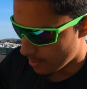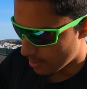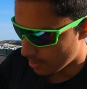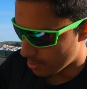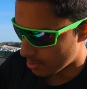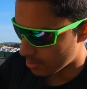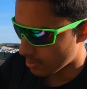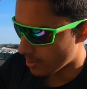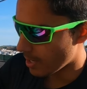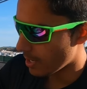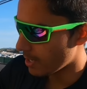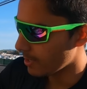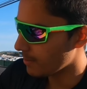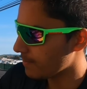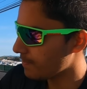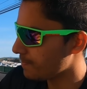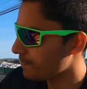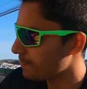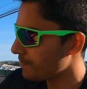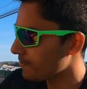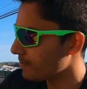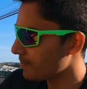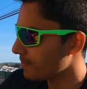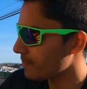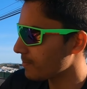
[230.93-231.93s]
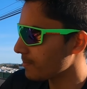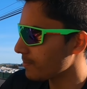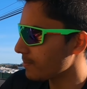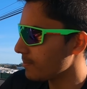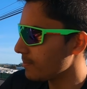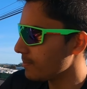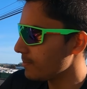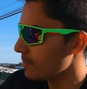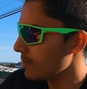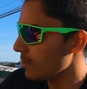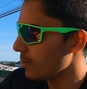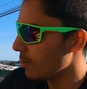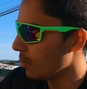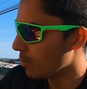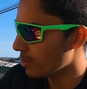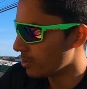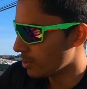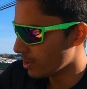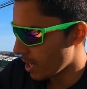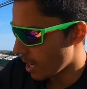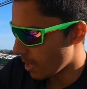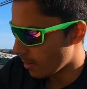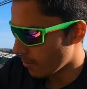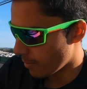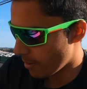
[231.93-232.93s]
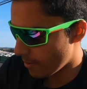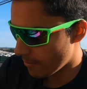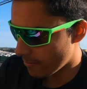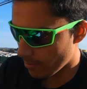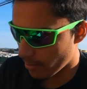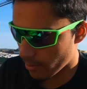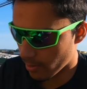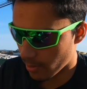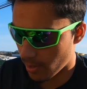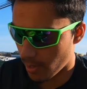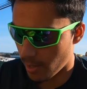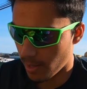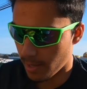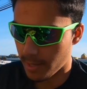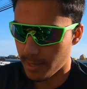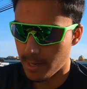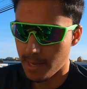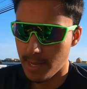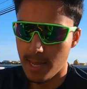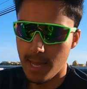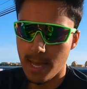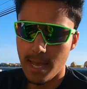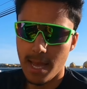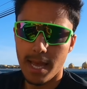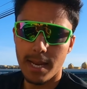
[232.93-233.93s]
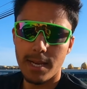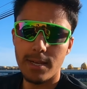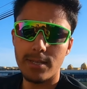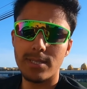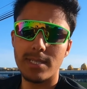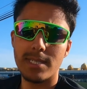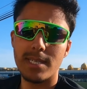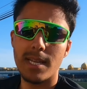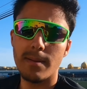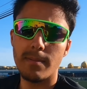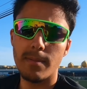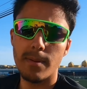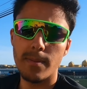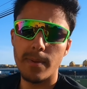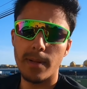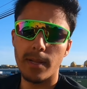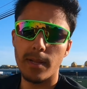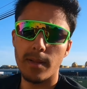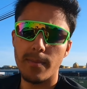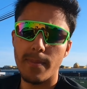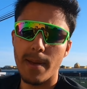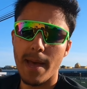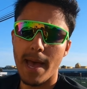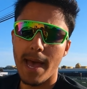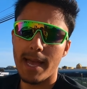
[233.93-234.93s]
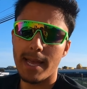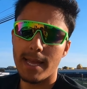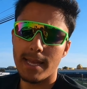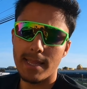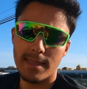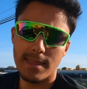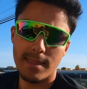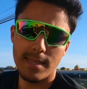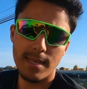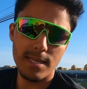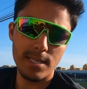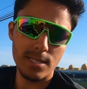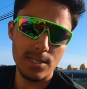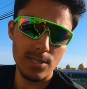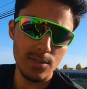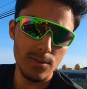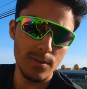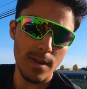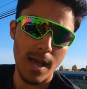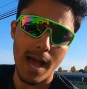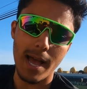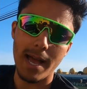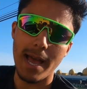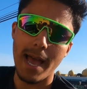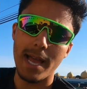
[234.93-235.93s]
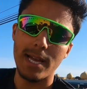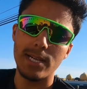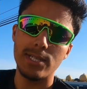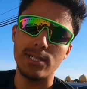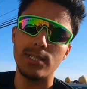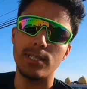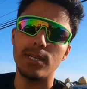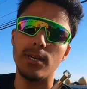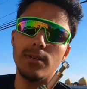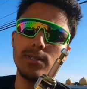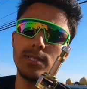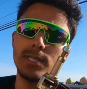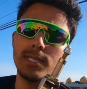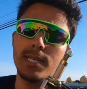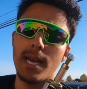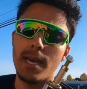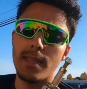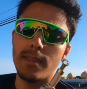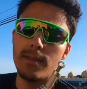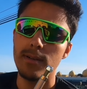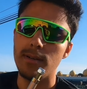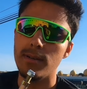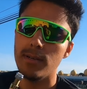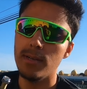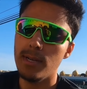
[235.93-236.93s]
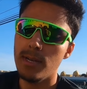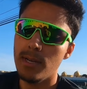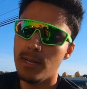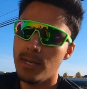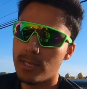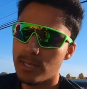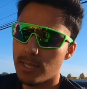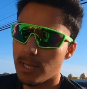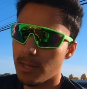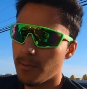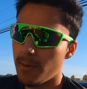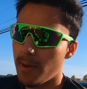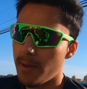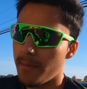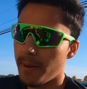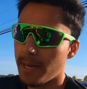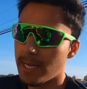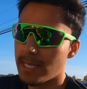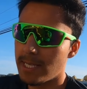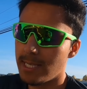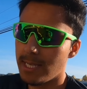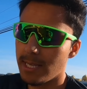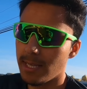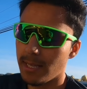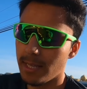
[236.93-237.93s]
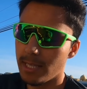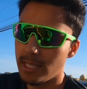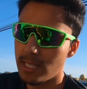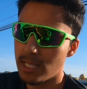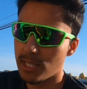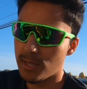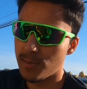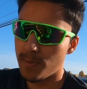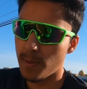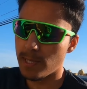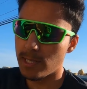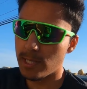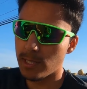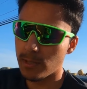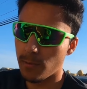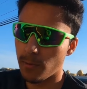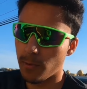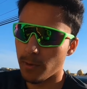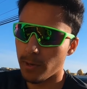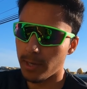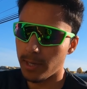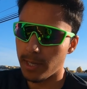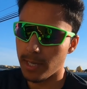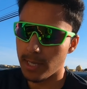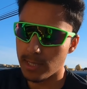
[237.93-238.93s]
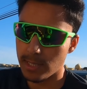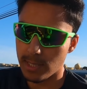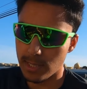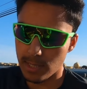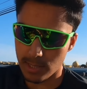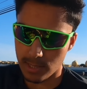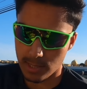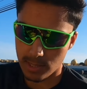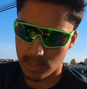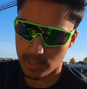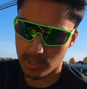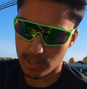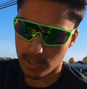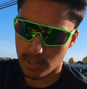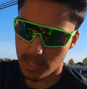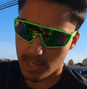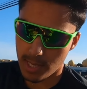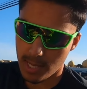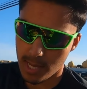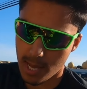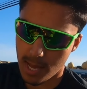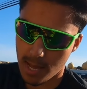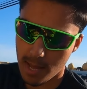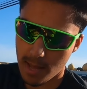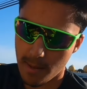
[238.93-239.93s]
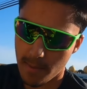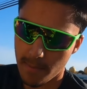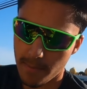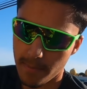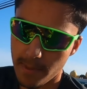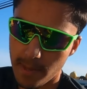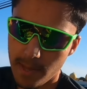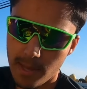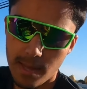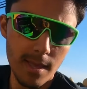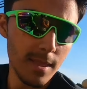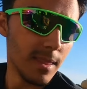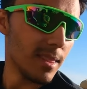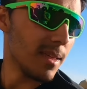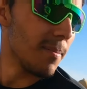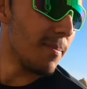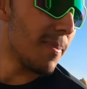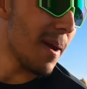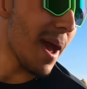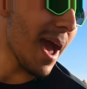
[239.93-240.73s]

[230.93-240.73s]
rear strut, or shock, whatever you want to call it, and here's the double bellow bag, and these do not actually go together. So the way my CLA suspension work is the